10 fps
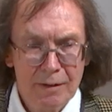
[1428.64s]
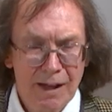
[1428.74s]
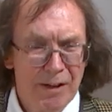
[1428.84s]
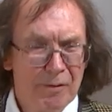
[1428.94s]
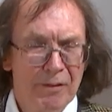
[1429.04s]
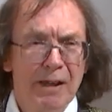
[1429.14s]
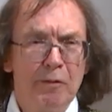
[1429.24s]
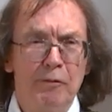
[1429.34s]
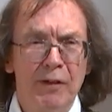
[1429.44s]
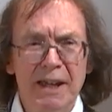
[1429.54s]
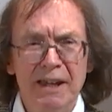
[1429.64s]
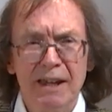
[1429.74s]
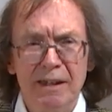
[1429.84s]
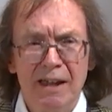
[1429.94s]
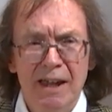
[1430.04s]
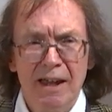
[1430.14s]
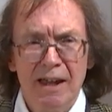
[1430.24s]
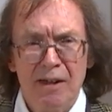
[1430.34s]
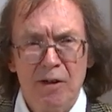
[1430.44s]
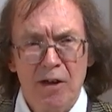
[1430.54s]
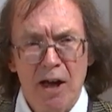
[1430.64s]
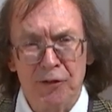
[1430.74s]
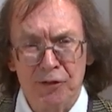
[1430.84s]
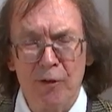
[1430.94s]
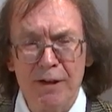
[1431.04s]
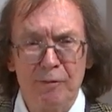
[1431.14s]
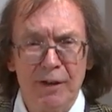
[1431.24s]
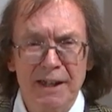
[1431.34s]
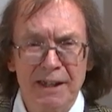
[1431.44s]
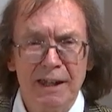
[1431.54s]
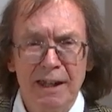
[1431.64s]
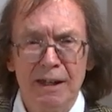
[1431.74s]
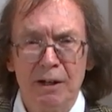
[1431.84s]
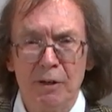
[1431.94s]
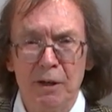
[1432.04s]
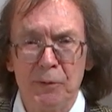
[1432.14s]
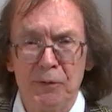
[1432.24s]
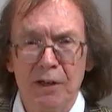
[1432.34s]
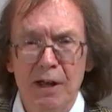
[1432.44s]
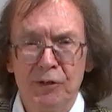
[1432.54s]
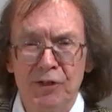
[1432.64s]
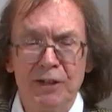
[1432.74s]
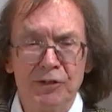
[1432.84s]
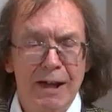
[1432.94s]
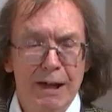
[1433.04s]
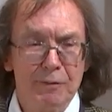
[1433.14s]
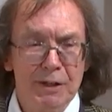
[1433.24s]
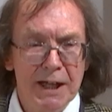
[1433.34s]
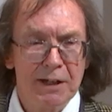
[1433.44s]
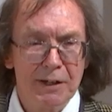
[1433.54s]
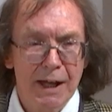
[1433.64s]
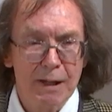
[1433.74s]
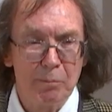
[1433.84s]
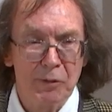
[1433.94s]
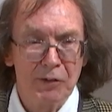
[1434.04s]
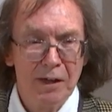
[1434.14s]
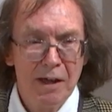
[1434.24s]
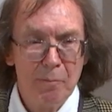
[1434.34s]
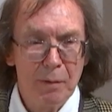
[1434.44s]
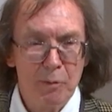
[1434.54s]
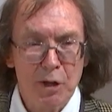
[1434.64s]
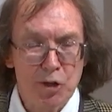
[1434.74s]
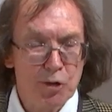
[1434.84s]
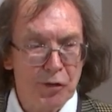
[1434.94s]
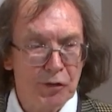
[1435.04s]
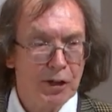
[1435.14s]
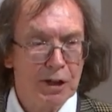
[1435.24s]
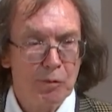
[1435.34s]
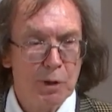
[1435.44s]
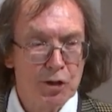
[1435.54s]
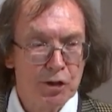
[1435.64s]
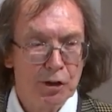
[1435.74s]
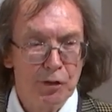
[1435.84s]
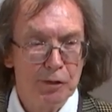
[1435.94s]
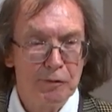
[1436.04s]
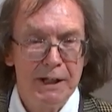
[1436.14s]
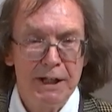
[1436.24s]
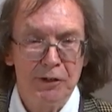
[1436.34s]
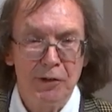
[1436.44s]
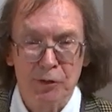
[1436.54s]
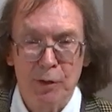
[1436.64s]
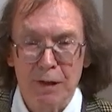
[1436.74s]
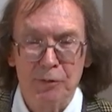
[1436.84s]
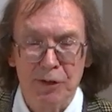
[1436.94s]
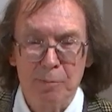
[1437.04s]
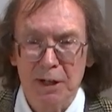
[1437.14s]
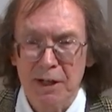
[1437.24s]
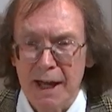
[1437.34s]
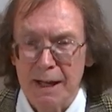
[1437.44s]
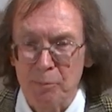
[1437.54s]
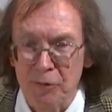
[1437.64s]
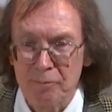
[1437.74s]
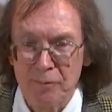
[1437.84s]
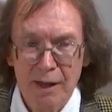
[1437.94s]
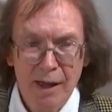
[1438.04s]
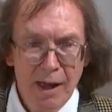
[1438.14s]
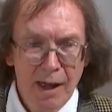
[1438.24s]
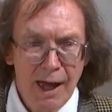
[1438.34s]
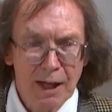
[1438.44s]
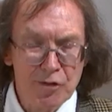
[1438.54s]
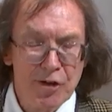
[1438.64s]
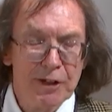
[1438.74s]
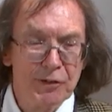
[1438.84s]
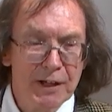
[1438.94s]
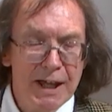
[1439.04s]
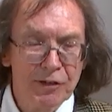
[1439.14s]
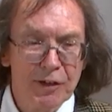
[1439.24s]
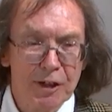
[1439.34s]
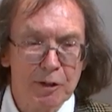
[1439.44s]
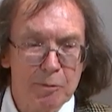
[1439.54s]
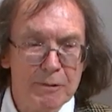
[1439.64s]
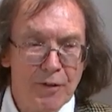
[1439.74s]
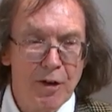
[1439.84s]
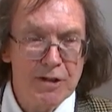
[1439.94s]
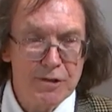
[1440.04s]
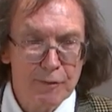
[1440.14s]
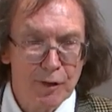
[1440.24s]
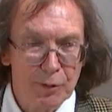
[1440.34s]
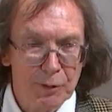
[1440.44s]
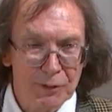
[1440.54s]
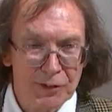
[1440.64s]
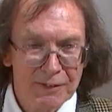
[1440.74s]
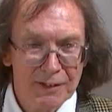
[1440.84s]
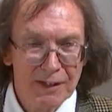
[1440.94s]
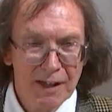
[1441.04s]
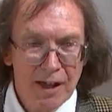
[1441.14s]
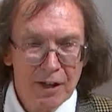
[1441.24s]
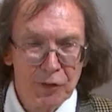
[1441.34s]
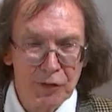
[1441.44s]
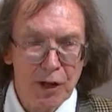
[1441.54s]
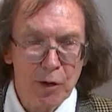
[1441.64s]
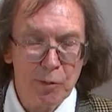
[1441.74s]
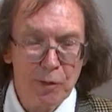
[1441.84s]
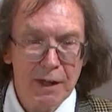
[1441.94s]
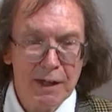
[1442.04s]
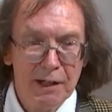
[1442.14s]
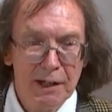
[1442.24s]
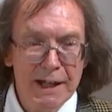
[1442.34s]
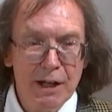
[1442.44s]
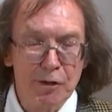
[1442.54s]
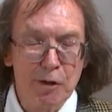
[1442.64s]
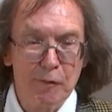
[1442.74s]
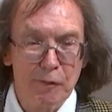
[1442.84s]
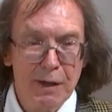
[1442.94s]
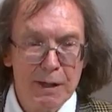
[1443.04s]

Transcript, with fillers: Now, Viking, historic Viking heroes tend to have nicknames by which you distinguish a lot of leaders who have similar names, and translating them can be very difficult. So the leader of